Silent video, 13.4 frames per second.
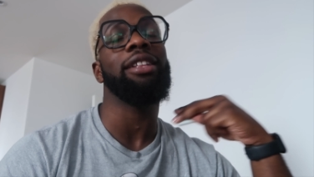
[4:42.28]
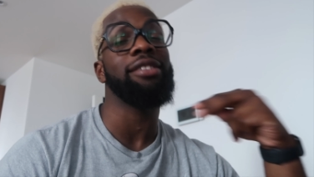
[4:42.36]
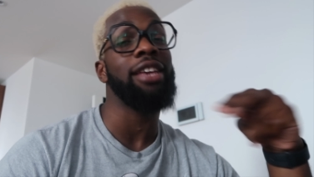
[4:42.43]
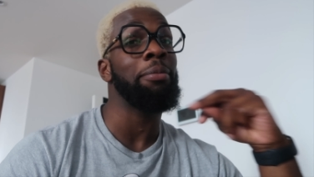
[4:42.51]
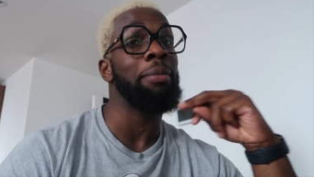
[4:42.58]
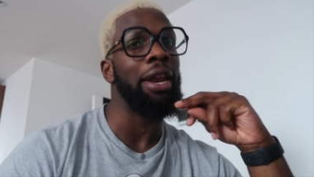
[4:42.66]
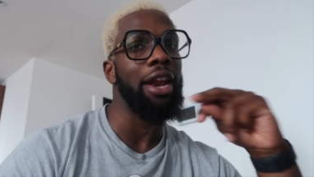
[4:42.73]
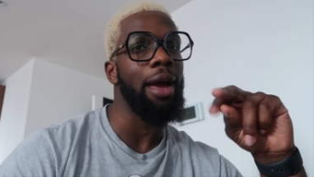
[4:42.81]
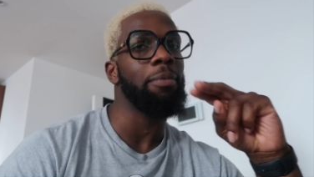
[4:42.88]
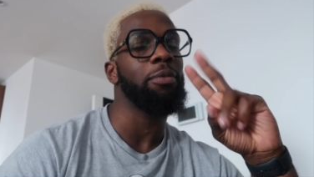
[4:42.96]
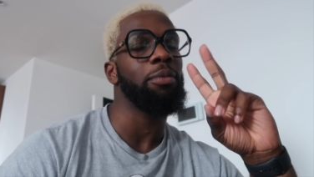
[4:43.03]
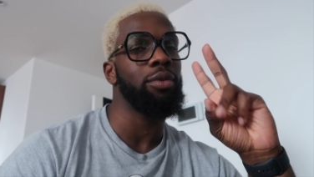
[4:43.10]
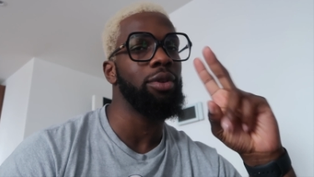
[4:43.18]
I take my
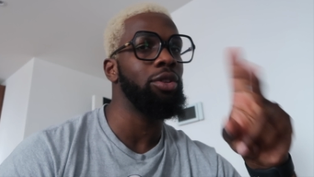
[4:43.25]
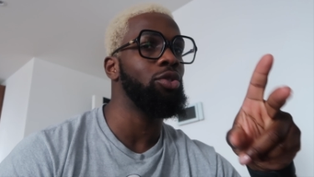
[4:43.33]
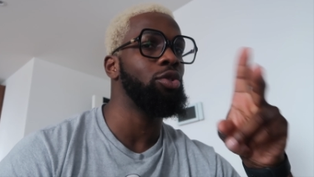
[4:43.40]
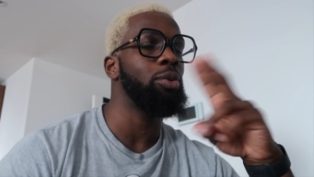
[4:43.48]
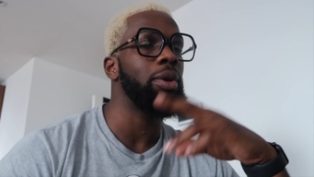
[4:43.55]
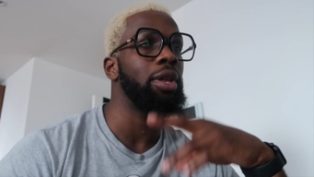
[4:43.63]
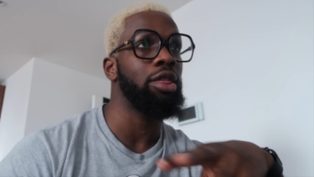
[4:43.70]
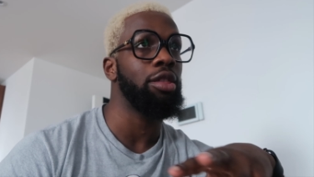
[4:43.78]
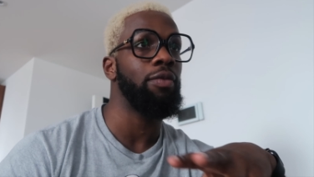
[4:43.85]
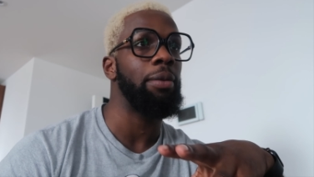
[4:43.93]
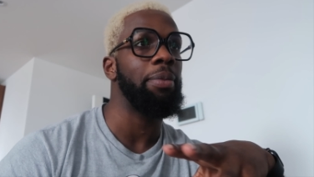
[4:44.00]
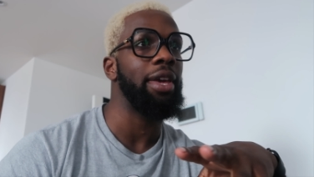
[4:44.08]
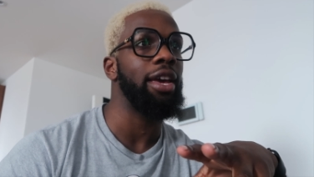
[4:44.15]
naps between 2 and
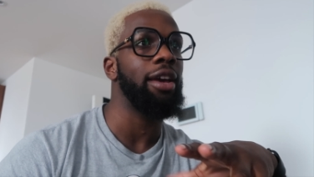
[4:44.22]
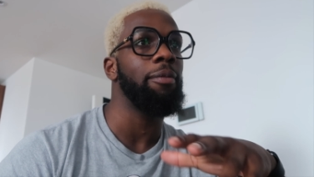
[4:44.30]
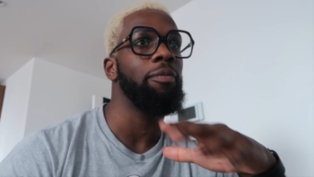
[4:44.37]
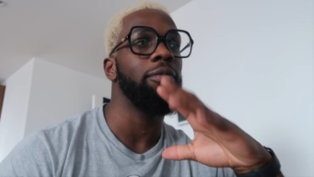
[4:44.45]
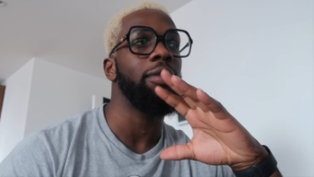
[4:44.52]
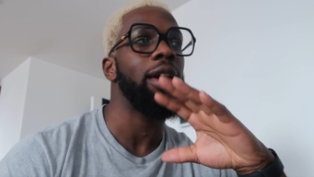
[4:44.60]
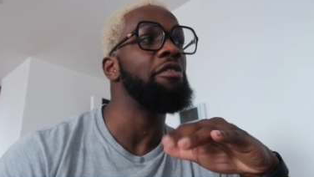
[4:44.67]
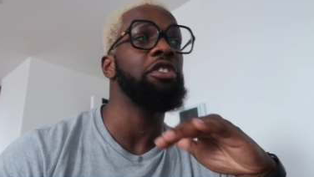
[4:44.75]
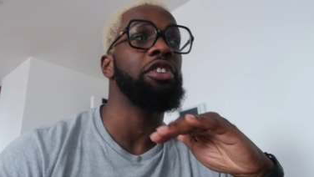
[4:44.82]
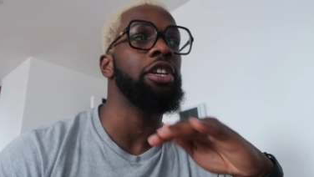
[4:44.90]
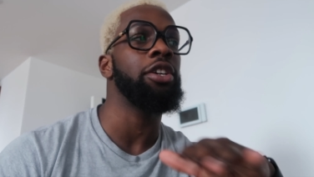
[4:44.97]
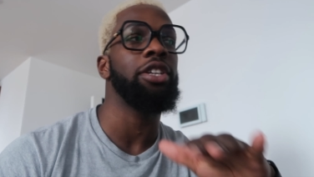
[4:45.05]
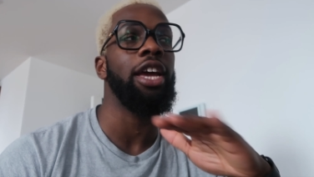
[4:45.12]
3 p.m. every
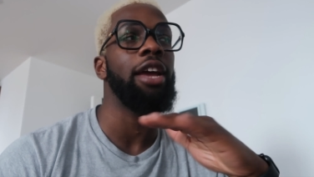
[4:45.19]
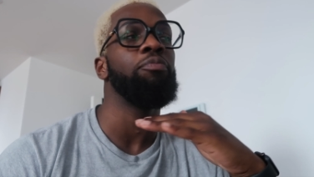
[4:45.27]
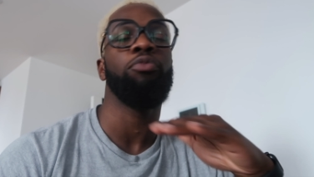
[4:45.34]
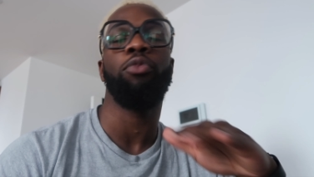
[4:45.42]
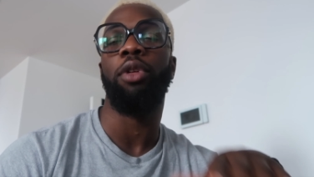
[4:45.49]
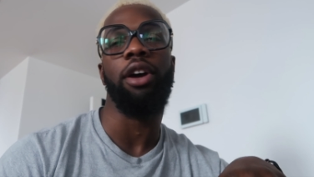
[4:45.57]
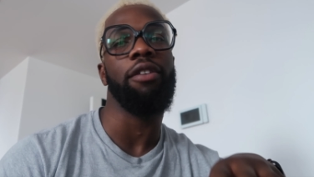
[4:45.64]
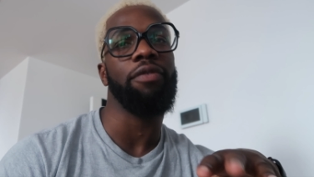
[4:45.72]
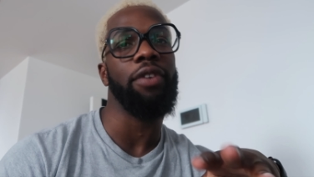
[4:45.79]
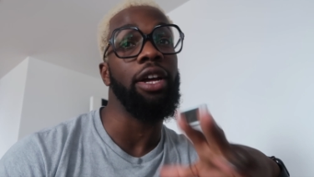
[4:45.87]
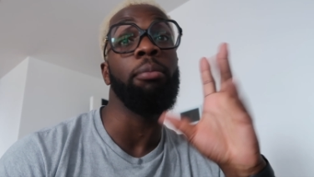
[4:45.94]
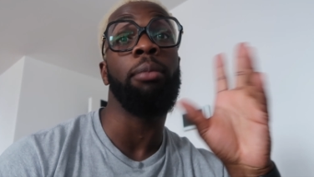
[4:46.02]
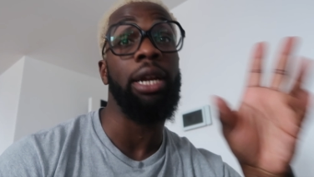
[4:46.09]
single day without
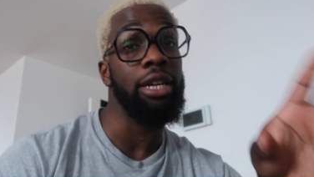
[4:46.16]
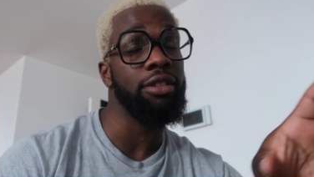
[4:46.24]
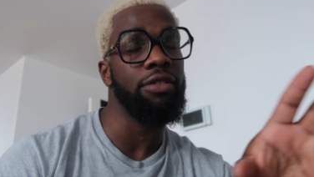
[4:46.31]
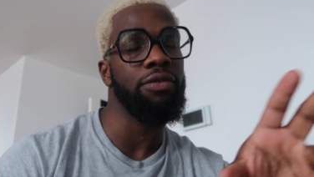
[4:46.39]
fail, Monday to